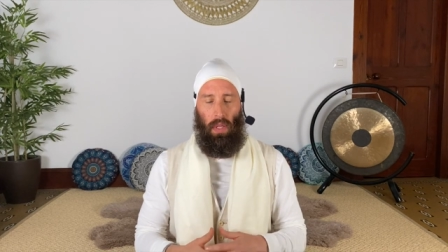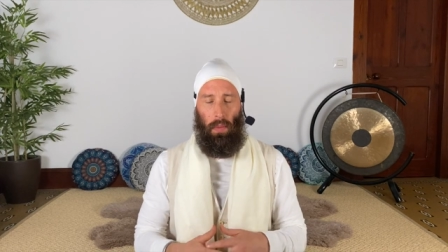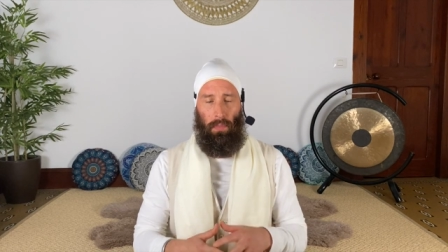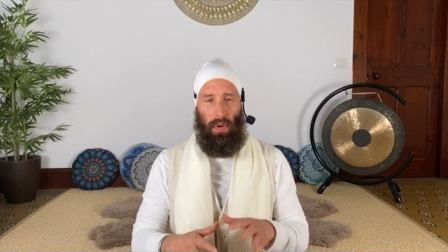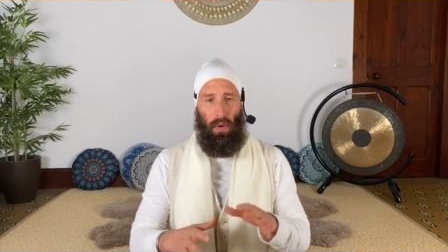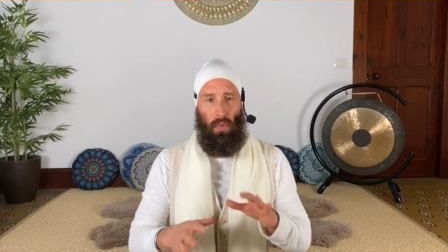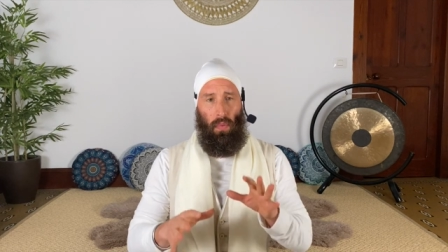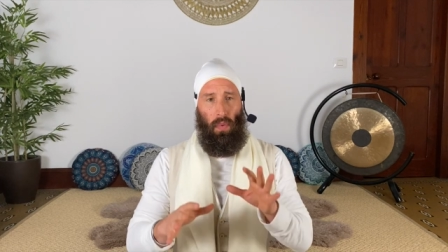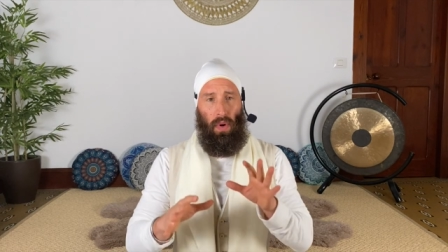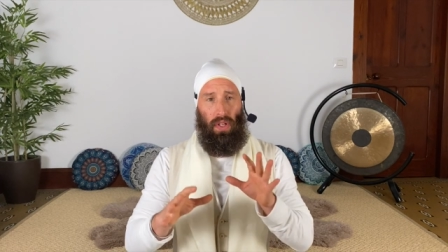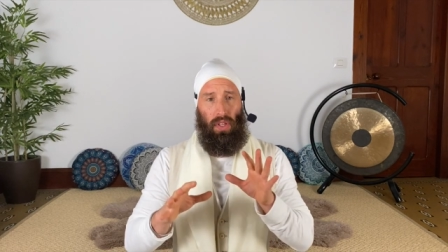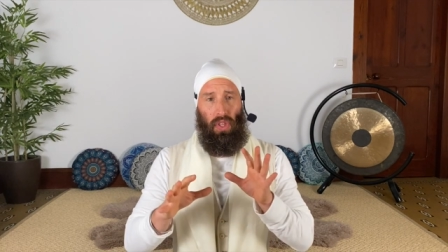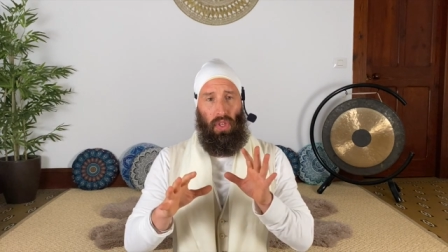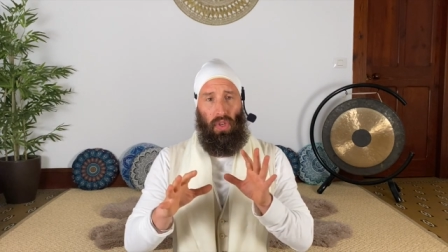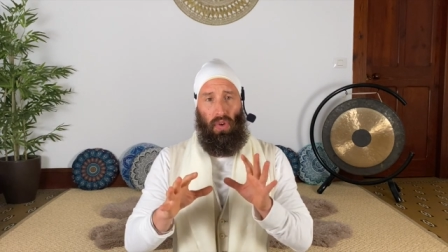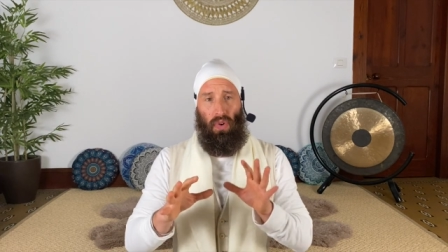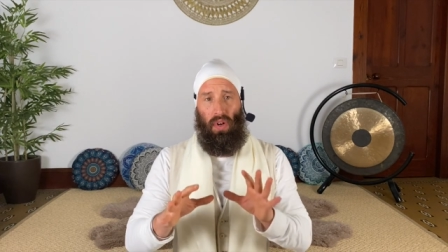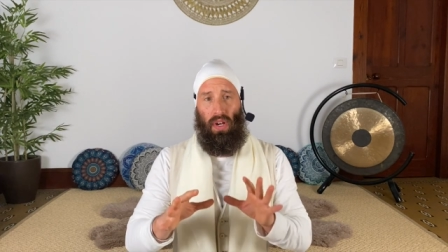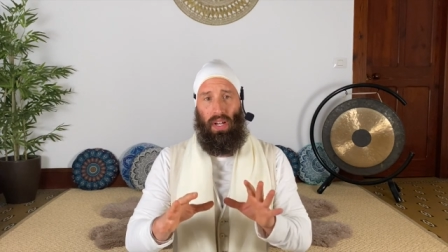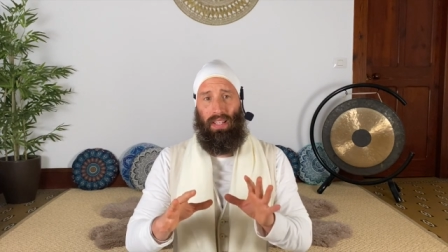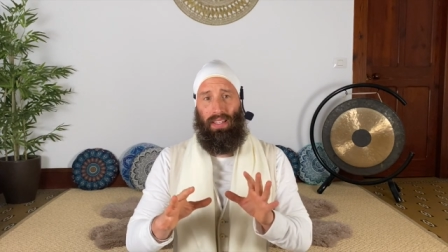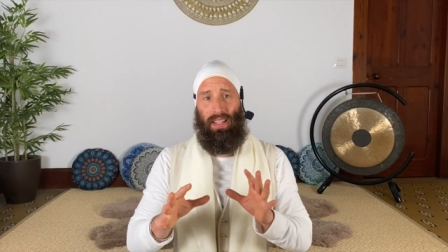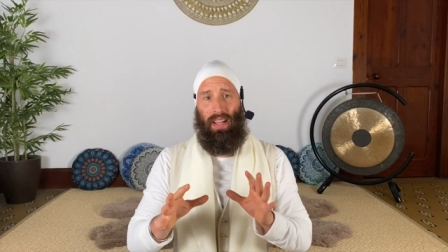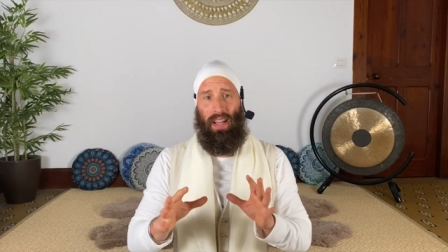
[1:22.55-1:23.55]
But what
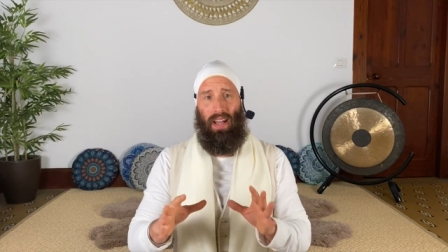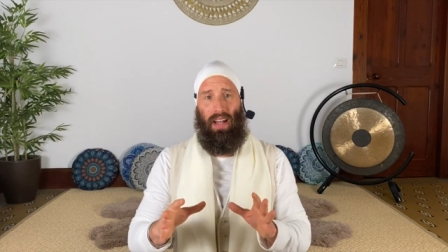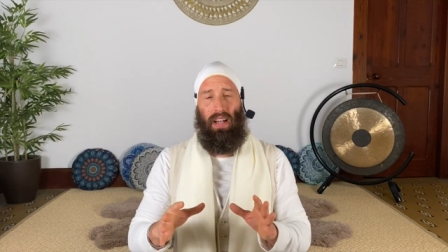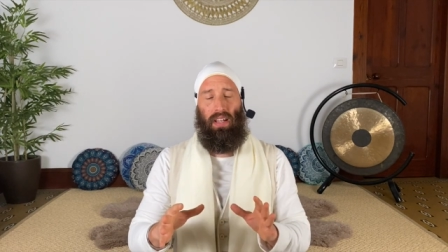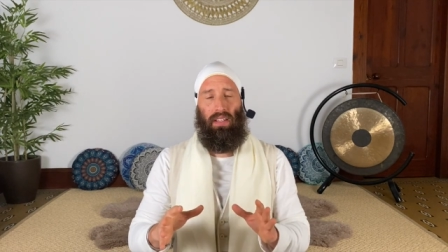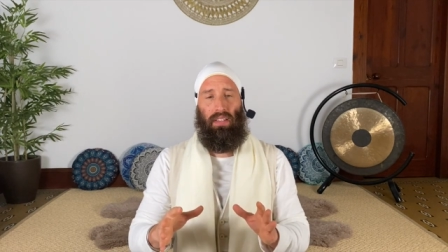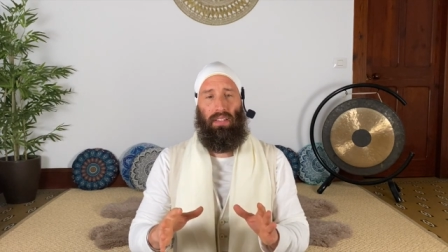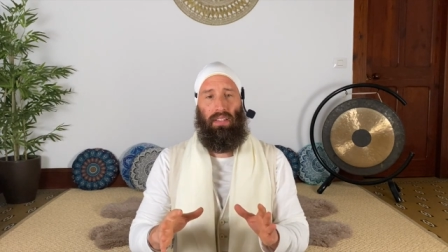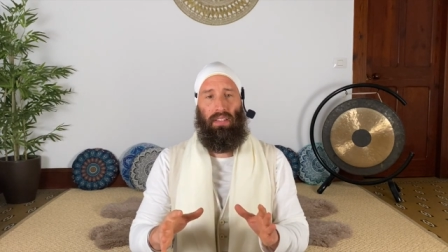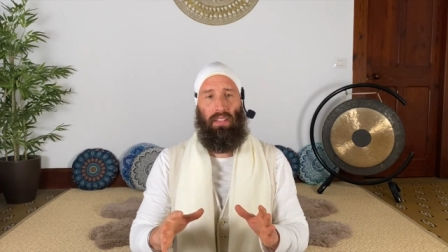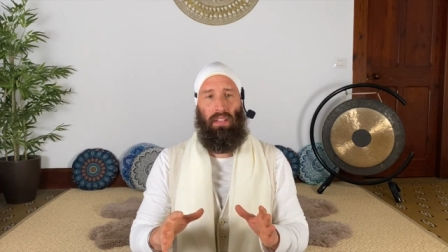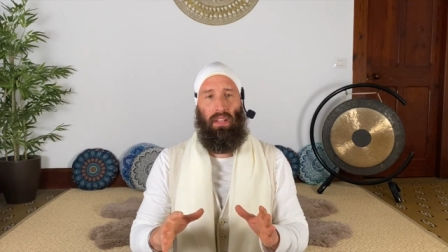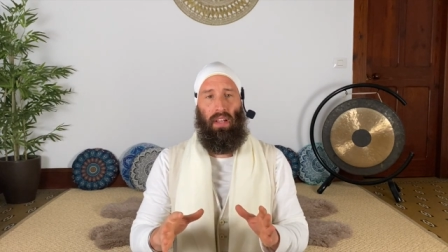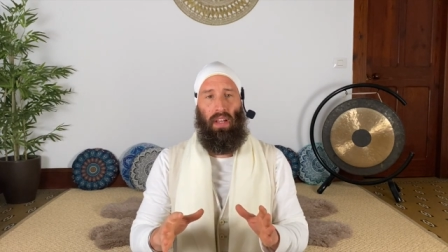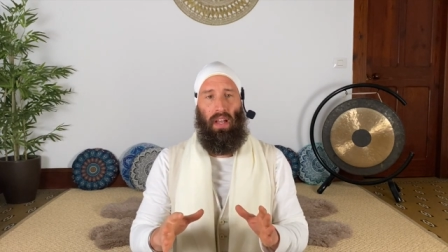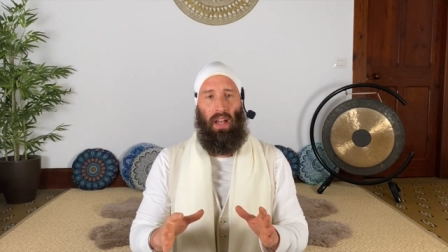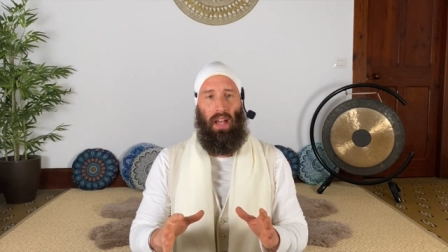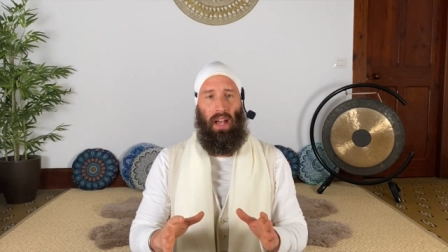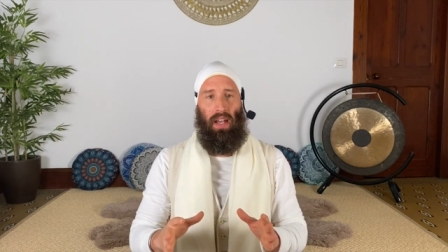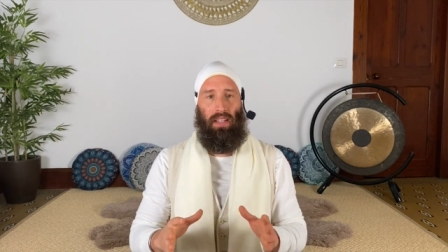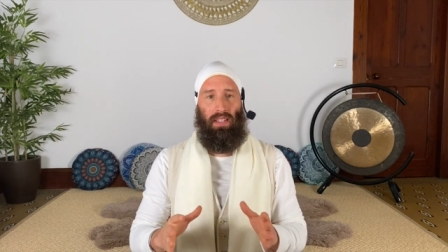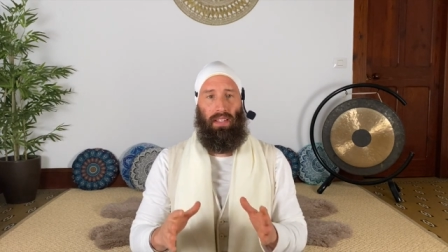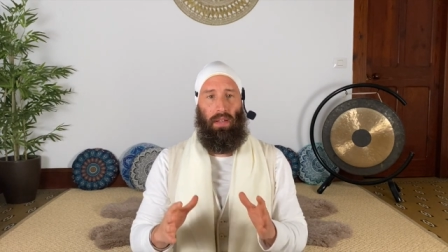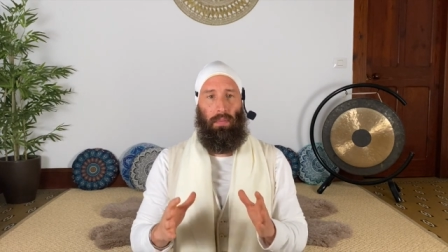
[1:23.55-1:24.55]
yoga does,
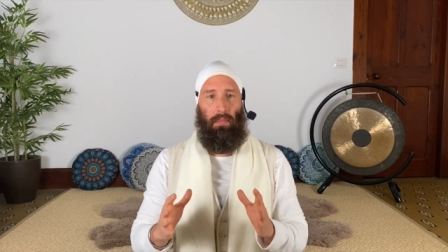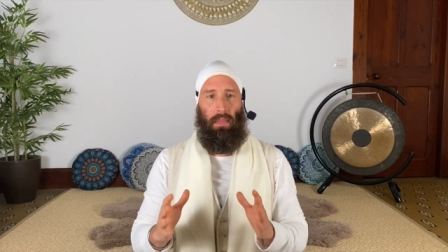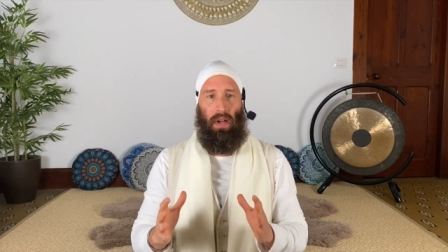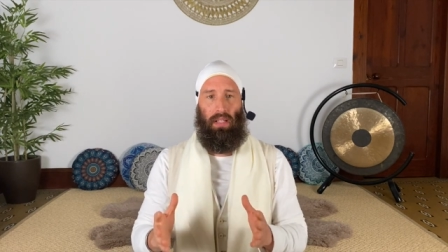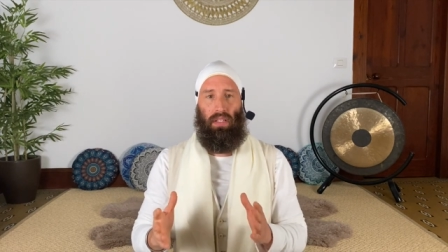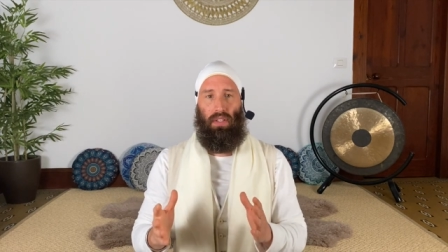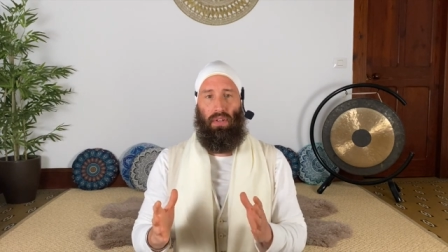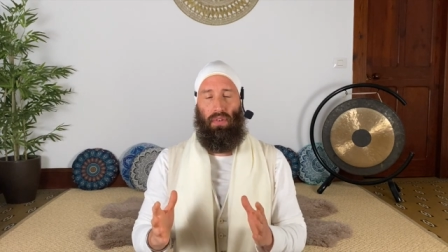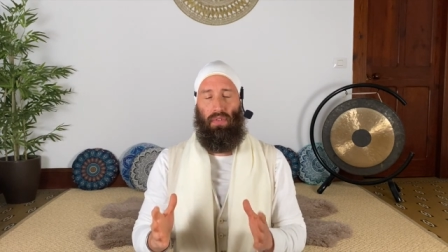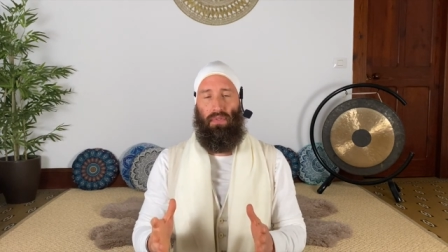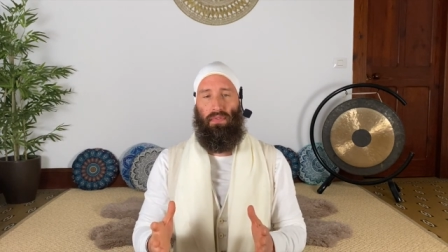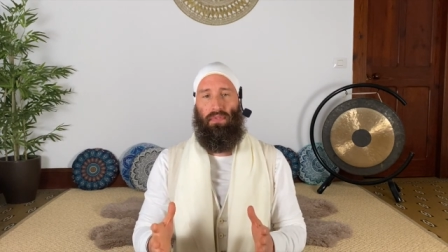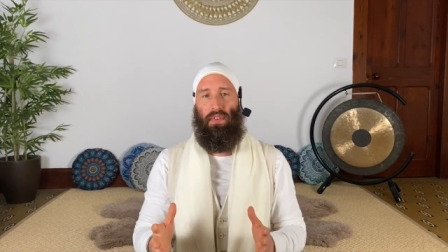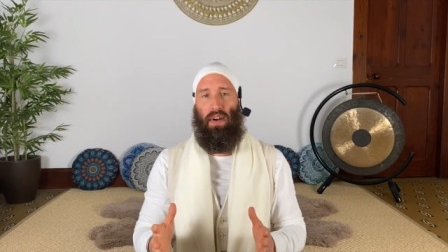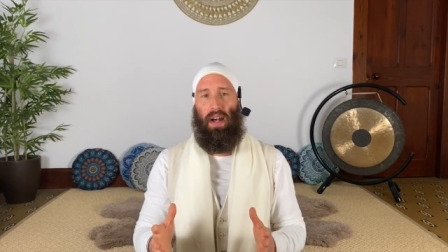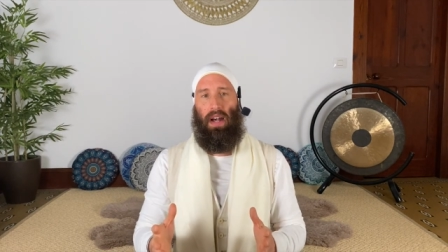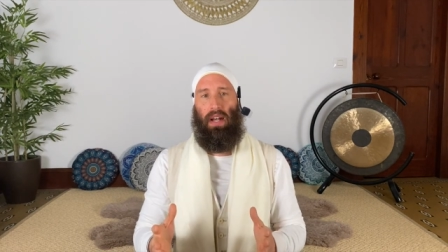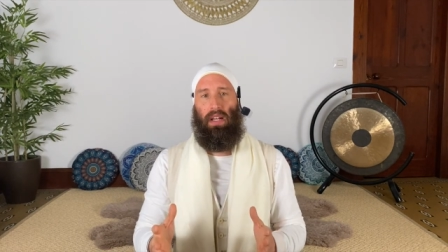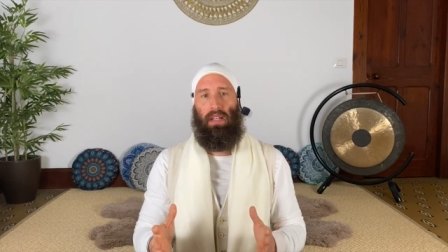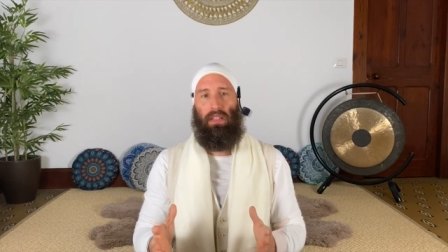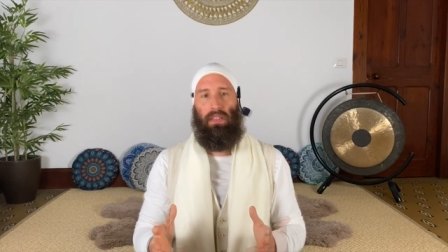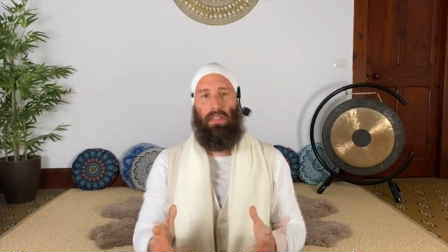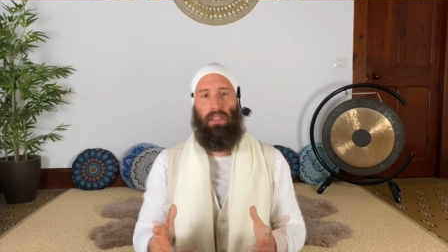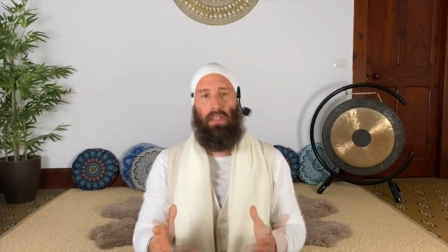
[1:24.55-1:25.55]
as a matter of
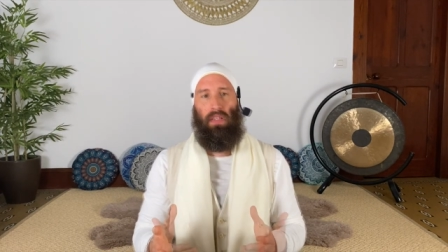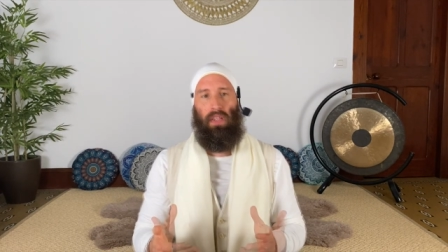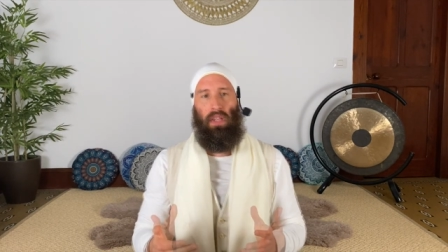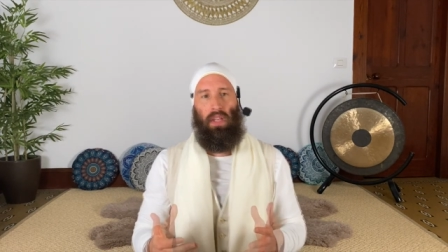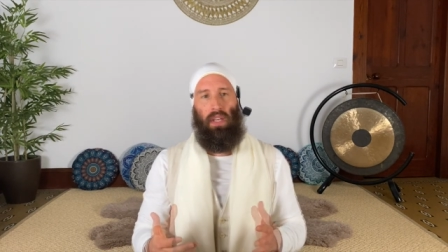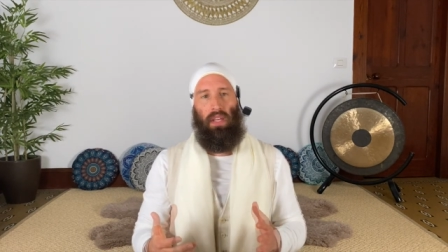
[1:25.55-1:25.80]
fact,